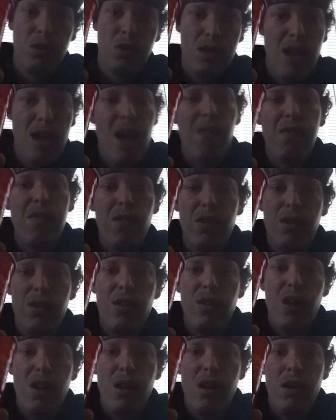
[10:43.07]

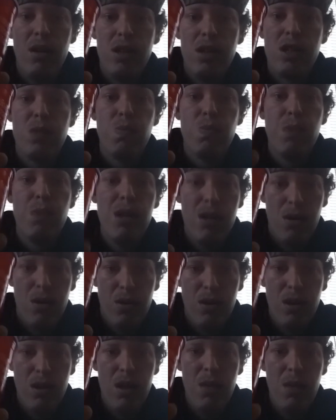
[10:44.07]
definitely
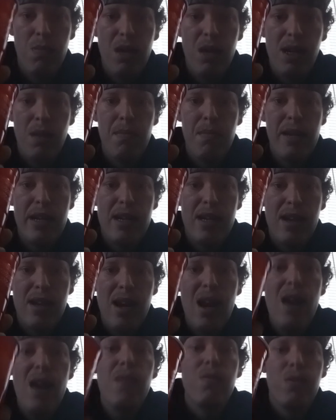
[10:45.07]
spill and make a mess
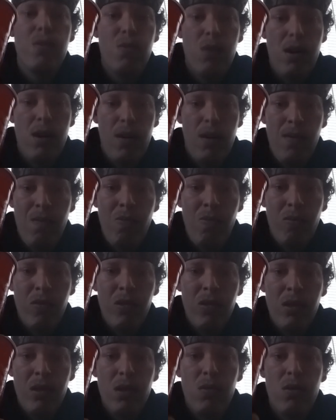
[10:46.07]
everywhere.
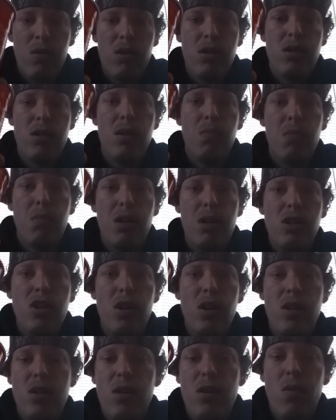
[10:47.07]
Whereas the mud
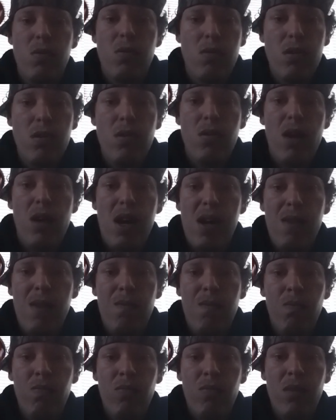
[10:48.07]
jugs don't do that.
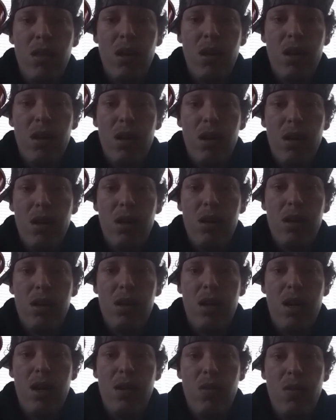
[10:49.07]

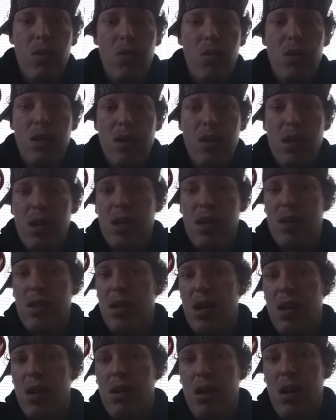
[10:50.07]
And I know because, like I
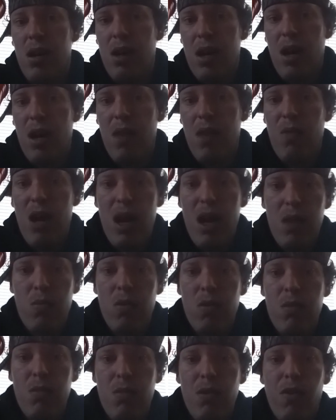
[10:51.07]
said, I've had
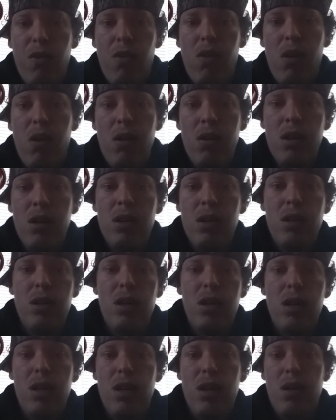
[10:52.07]
one before.
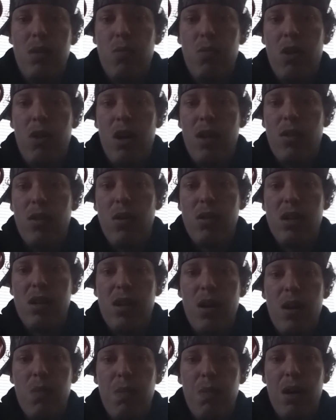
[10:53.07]
And where I looked
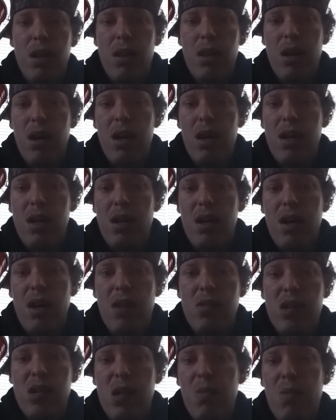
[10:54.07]
it up online and
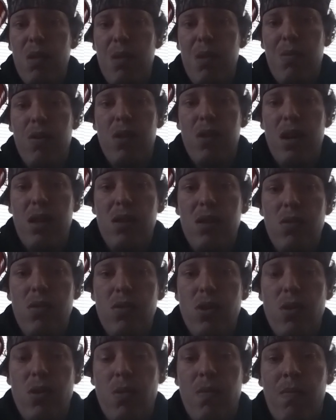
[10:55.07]
I've seen people that
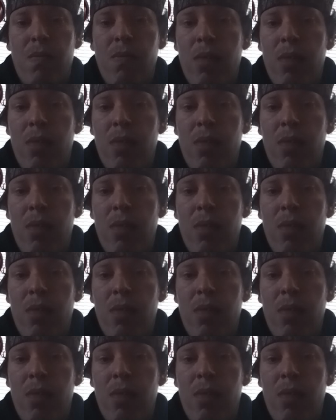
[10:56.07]
use them,